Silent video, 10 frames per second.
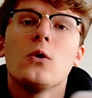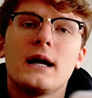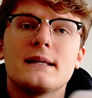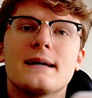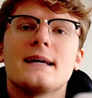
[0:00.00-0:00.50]

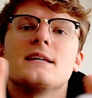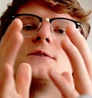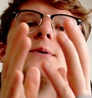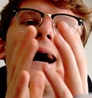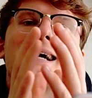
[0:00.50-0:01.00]
idea is
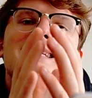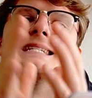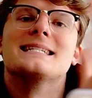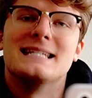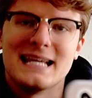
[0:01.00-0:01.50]
to add
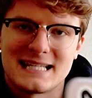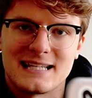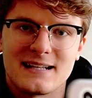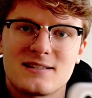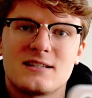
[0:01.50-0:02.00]

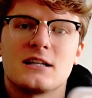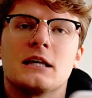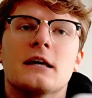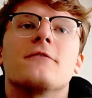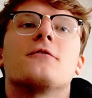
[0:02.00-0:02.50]
distance, to
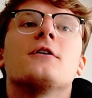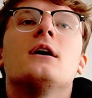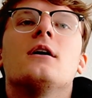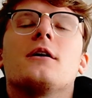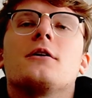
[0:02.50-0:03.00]
give
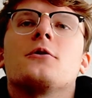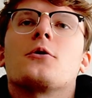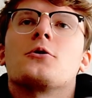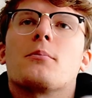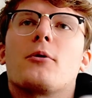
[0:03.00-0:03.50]

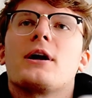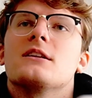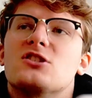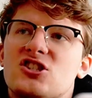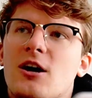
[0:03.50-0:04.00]
your brain
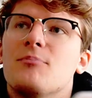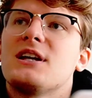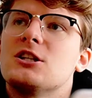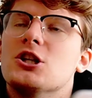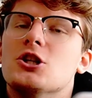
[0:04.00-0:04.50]

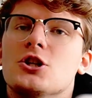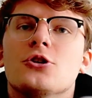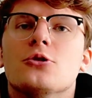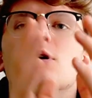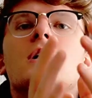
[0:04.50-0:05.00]
something to
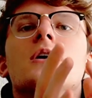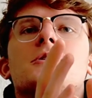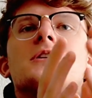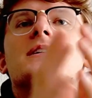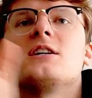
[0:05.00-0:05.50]
do to
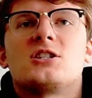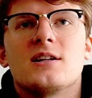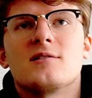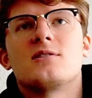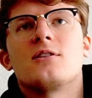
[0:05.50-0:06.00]

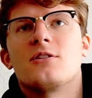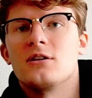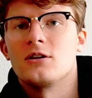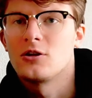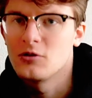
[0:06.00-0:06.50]
distance
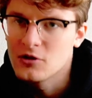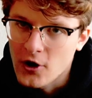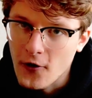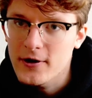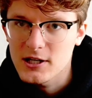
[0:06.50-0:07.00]
the
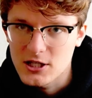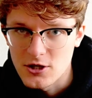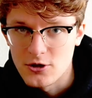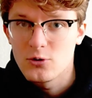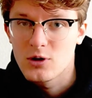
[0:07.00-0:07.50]
current
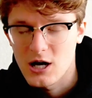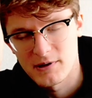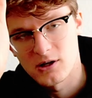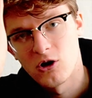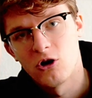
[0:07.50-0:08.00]
cue
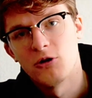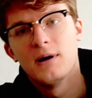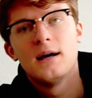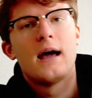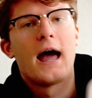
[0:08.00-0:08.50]
coming home
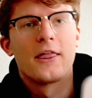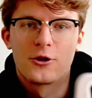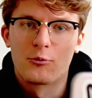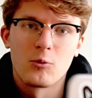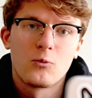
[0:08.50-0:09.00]
and the
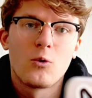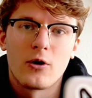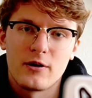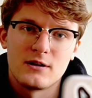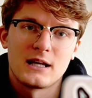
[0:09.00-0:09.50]

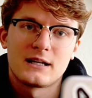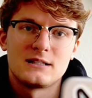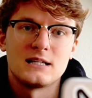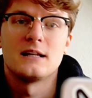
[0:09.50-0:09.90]
reward nicotine.